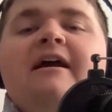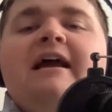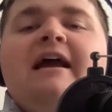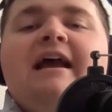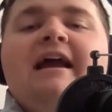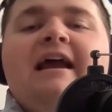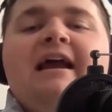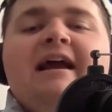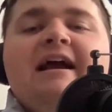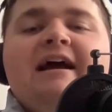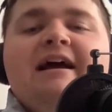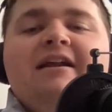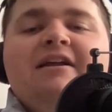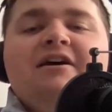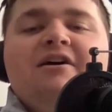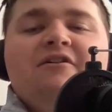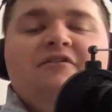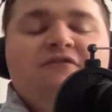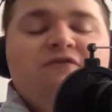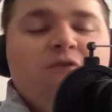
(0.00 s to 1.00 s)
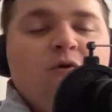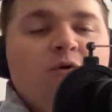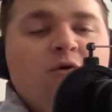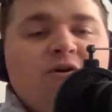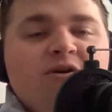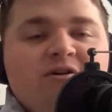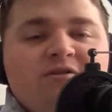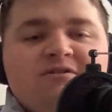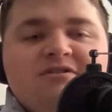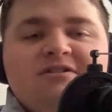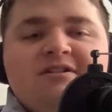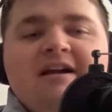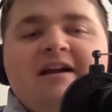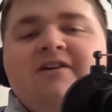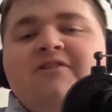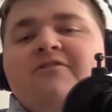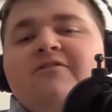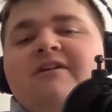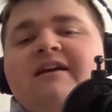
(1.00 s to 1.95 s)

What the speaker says: and 4 years later,